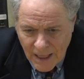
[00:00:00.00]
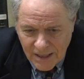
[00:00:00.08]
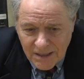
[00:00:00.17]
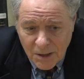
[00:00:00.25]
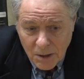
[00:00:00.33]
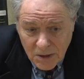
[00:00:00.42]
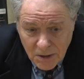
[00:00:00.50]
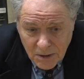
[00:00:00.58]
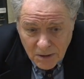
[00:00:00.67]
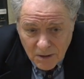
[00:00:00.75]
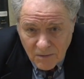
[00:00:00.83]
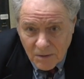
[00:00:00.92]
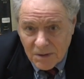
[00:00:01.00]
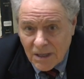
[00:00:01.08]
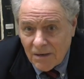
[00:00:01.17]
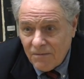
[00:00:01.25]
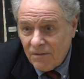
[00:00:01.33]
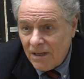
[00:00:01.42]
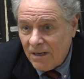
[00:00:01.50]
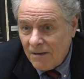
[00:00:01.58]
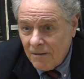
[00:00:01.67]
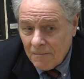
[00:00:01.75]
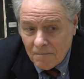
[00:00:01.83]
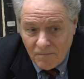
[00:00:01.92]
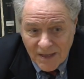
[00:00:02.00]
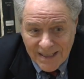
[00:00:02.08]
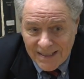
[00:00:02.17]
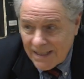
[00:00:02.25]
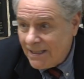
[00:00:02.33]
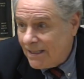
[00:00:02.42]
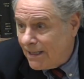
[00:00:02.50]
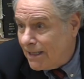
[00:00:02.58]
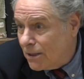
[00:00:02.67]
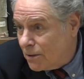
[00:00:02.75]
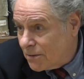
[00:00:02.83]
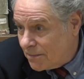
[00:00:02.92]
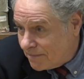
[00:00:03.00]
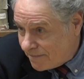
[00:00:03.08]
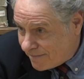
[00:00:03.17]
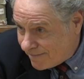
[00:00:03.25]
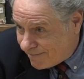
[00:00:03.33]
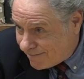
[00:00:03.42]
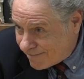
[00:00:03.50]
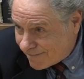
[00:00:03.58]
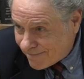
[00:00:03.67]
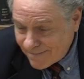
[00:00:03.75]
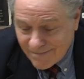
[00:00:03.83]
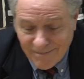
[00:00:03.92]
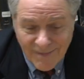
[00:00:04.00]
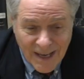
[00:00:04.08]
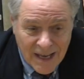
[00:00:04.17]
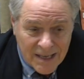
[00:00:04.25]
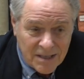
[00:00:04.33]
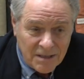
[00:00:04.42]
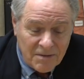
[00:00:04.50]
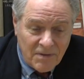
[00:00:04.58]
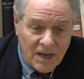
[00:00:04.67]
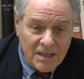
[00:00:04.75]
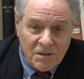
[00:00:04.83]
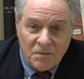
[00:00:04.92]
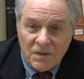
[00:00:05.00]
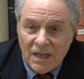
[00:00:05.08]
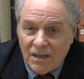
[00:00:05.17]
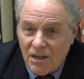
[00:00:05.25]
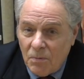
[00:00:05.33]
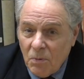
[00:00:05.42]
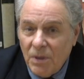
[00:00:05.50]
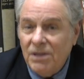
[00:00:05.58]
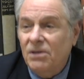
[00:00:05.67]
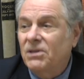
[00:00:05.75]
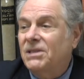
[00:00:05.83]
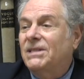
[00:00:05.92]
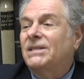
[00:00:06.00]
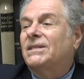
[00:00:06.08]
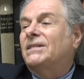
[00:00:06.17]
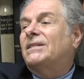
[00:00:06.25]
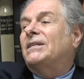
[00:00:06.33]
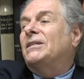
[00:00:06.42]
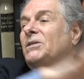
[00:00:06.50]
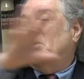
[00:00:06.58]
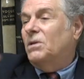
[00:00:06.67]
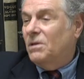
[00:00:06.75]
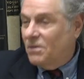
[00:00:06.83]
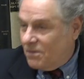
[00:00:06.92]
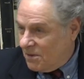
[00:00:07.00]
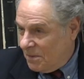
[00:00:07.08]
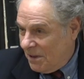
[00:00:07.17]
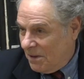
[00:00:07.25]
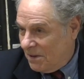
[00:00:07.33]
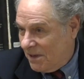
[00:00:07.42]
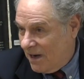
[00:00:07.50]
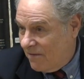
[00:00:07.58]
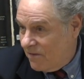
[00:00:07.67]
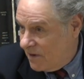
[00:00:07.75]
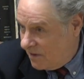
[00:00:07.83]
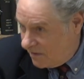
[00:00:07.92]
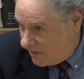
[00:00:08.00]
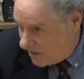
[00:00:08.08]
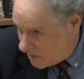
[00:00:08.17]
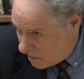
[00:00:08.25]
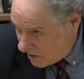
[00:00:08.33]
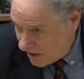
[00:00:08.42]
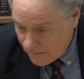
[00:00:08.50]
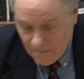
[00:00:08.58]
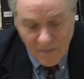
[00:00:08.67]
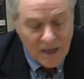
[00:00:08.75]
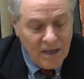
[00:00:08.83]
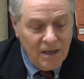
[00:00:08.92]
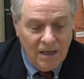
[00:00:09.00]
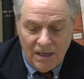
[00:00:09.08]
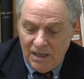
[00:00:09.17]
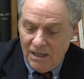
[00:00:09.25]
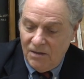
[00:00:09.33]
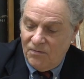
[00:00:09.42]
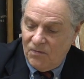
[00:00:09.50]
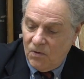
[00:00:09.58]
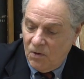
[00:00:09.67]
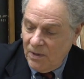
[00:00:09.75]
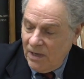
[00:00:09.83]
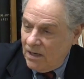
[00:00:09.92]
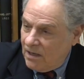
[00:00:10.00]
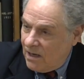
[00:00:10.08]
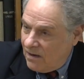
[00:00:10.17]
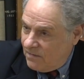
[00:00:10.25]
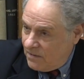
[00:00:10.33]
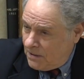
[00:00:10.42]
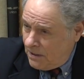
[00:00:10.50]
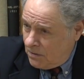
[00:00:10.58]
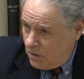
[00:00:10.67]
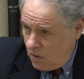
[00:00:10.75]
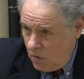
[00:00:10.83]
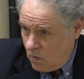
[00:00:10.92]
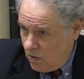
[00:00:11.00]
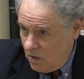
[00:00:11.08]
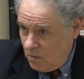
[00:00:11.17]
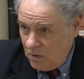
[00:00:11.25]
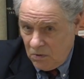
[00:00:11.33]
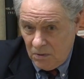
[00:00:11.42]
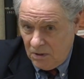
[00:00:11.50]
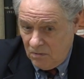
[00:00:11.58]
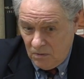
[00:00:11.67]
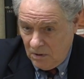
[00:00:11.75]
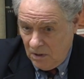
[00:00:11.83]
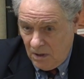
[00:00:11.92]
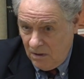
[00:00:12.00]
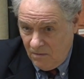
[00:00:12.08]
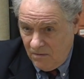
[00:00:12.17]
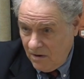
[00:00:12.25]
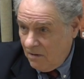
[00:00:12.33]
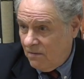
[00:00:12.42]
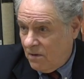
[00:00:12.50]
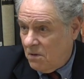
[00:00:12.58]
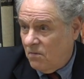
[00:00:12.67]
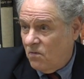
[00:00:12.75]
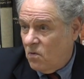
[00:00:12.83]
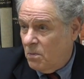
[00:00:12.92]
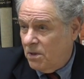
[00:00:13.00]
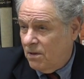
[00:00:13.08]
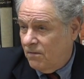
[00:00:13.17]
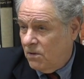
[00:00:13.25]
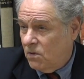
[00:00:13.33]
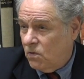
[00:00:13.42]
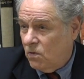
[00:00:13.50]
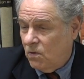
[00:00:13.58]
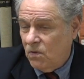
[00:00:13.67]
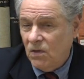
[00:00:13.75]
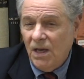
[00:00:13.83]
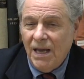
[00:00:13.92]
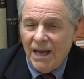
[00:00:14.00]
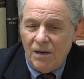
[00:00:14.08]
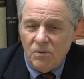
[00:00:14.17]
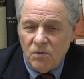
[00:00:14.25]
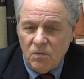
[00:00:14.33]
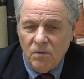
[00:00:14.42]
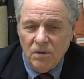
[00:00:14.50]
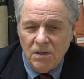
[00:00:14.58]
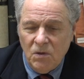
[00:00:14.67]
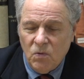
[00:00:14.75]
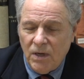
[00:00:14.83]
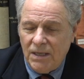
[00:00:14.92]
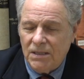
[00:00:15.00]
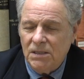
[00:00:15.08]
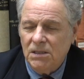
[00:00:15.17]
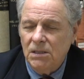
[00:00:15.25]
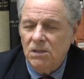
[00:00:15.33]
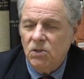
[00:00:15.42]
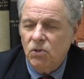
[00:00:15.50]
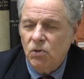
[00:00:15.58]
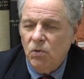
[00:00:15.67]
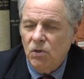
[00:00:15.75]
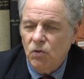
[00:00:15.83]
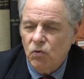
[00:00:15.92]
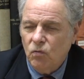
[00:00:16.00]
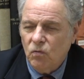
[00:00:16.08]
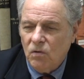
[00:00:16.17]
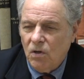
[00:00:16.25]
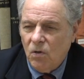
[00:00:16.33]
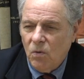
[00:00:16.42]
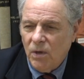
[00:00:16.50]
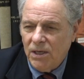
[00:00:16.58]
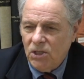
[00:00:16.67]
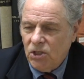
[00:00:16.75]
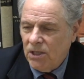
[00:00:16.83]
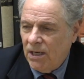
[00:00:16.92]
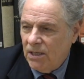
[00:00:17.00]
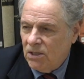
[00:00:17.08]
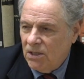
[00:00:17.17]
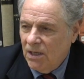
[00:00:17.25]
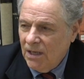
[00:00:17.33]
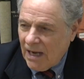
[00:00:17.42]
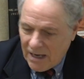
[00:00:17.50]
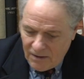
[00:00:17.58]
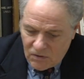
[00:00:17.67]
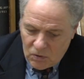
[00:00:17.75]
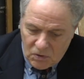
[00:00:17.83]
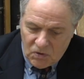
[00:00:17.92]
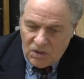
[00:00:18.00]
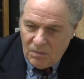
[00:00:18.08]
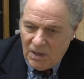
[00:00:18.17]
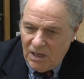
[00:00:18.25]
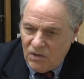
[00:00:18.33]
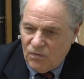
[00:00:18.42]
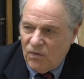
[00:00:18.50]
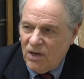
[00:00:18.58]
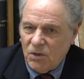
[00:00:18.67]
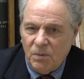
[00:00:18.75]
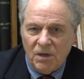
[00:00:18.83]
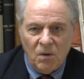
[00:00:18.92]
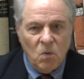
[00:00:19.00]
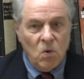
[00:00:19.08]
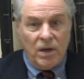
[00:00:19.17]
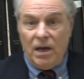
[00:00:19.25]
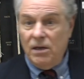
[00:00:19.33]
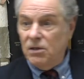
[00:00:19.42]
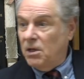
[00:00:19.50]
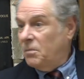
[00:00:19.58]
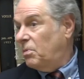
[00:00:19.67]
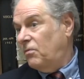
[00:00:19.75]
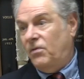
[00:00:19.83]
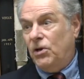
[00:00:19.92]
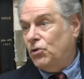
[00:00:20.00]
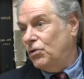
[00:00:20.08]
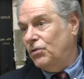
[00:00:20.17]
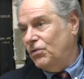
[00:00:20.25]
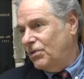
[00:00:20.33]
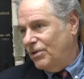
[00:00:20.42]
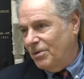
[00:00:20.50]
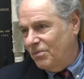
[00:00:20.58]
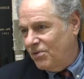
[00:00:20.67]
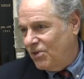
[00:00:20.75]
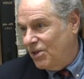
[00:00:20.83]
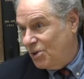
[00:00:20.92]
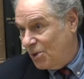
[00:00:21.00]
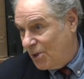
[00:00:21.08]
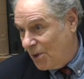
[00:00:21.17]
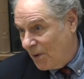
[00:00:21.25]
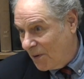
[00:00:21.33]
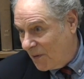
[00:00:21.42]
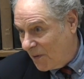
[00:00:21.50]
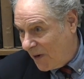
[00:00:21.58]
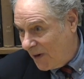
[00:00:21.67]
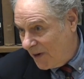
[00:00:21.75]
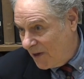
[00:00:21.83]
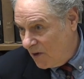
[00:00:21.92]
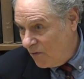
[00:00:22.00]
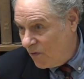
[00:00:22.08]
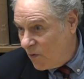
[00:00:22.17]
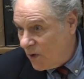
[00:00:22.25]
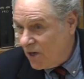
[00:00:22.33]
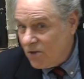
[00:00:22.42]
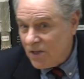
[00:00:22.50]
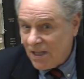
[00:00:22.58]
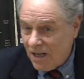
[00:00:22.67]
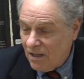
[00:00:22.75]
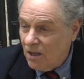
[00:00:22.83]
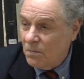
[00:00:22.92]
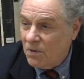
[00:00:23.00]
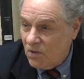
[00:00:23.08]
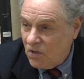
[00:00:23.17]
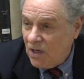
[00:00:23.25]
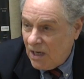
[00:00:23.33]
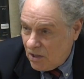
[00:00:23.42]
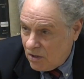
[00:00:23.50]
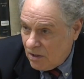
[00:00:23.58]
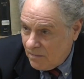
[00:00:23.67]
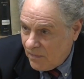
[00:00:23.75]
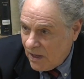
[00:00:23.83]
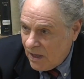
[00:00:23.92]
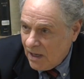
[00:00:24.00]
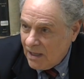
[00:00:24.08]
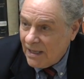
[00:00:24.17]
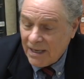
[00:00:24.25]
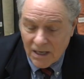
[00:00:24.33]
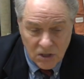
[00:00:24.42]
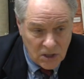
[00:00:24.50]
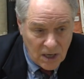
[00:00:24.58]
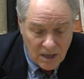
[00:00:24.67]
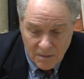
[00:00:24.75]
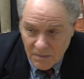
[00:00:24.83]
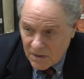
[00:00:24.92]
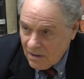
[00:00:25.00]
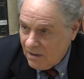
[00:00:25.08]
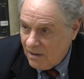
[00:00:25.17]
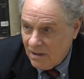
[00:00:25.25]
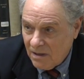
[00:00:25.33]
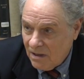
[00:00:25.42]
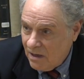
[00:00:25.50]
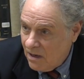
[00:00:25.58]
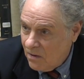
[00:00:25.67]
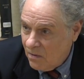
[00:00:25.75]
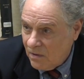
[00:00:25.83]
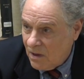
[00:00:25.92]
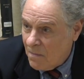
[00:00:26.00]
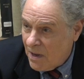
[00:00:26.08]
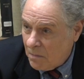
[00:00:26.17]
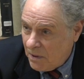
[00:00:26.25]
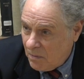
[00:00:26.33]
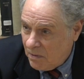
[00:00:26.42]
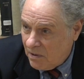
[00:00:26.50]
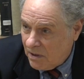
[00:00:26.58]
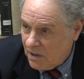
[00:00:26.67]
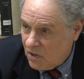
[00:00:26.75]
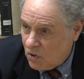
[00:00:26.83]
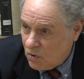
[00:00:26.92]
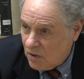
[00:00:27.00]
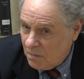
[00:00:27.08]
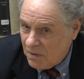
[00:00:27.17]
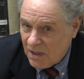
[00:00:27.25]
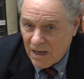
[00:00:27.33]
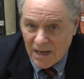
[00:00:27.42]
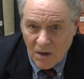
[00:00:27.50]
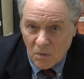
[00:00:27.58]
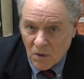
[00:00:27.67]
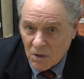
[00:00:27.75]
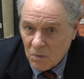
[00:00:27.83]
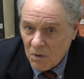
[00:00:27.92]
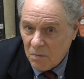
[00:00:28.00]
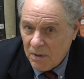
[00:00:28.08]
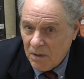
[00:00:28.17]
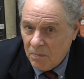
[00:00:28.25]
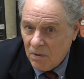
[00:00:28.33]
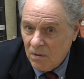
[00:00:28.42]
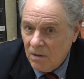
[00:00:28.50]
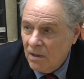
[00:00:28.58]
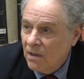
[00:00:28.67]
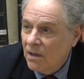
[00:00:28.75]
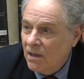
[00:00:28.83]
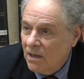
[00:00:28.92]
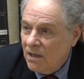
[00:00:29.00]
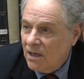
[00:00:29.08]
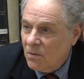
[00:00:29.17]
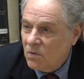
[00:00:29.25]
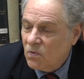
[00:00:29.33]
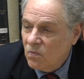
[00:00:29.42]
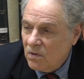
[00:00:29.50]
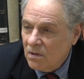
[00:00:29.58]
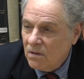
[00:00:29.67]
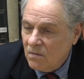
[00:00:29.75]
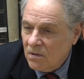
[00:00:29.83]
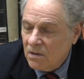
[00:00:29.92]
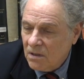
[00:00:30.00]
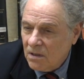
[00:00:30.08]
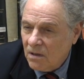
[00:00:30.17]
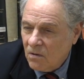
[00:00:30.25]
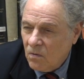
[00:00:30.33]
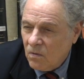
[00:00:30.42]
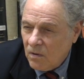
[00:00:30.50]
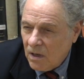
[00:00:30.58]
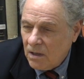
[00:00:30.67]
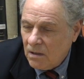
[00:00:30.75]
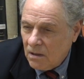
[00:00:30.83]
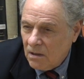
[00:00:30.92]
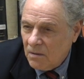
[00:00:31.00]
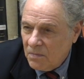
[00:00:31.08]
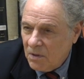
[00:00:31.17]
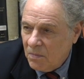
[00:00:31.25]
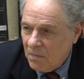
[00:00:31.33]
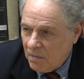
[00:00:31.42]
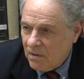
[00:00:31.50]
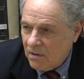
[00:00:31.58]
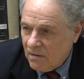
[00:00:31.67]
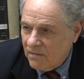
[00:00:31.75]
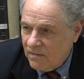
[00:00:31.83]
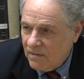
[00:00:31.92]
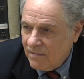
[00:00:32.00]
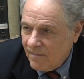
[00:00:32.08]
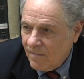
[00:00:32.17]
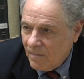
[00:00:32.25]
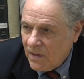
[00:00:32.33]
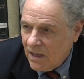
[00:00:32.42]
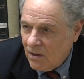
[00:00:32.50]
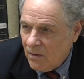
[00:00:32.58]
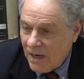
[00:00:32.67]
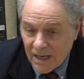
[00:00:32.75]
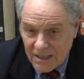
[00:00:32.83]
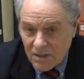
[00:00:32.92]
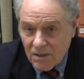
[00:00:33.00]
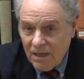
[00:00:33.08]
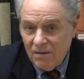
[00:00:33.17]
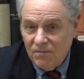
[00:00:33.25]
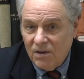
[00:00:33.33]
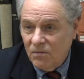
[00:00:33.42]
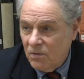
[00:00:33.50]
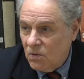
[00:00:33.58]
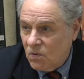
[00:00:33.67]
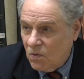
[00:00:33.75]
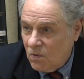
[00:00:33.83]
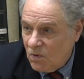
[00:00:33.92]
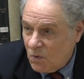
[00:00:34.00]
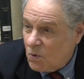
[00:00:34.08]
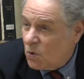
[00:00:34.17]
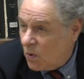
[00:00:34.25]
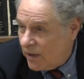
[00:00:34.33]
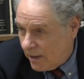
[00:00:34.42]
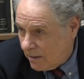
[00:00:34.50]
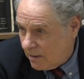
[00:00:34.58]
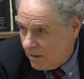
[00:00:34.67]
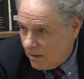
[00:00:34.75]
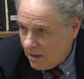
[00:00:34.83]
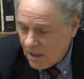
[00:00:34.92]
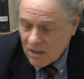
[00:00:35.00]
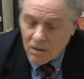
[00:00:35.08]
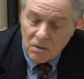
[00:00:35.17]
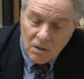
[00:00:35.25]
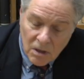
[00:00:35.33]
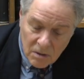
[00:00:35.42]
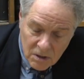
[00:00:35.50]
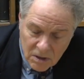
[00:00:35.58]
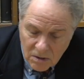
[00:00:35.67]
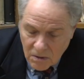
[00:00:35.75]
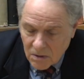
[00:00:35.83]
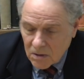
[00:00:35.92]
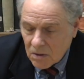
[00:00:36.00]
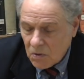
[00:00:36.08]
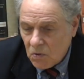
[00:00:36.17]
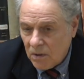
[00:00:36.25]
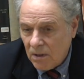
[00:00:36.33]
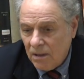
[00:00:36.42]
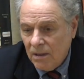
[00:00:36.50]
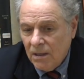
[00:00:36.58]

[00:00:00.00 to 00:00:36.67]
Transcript: So I took it over. I was there for like 16 years as the advisor for that club. We went to cities all over America every spring. Mm-hmm. In the fall, we had a conference here in New York, which was really very, very informative for the students. And it was really great to see the students grow and change. I'd have students come in as freshmen and walk out as like professionals come senior year, right? Four years of that club could change them. They got jobs, you know, they met people on these trips, they networked with people. It was really, really a great club to be part of, you know. And I still get involved with the students who join it and mm-hmm. I still encourage students to join it.